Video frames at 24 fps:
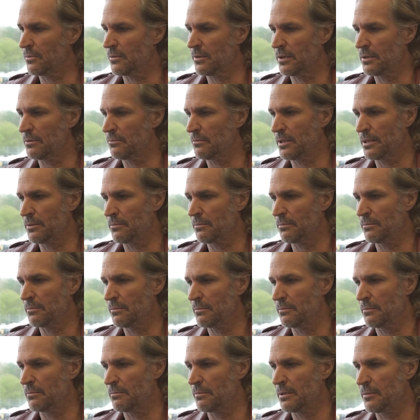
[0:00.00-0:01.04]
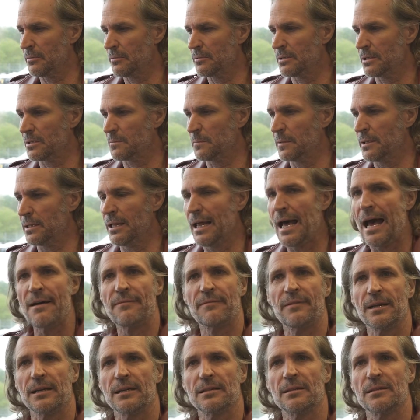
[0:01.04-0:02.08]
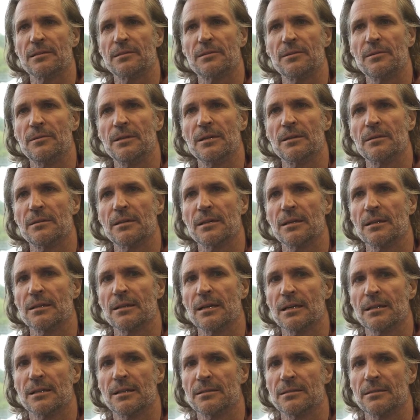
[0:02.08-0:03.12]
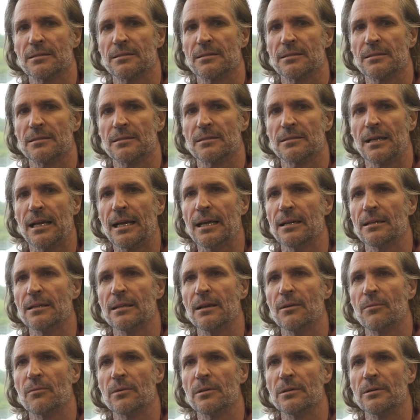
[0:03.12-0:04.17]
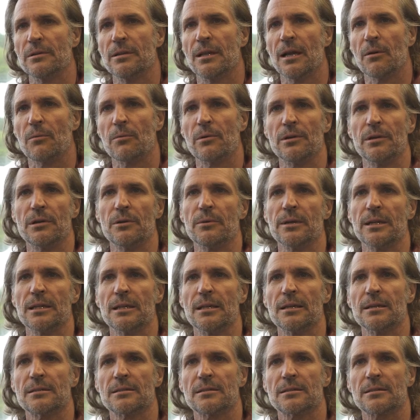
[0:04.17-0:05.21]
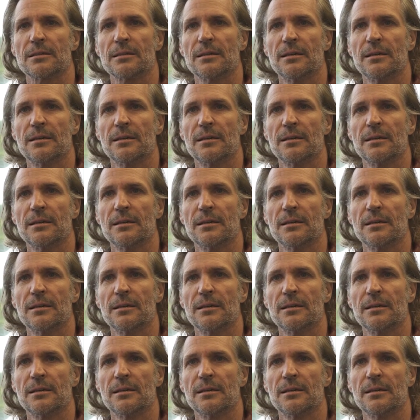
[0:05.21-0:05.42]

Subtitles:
we would just be laughing in the studio, thinking like, this is insane that we're doing this.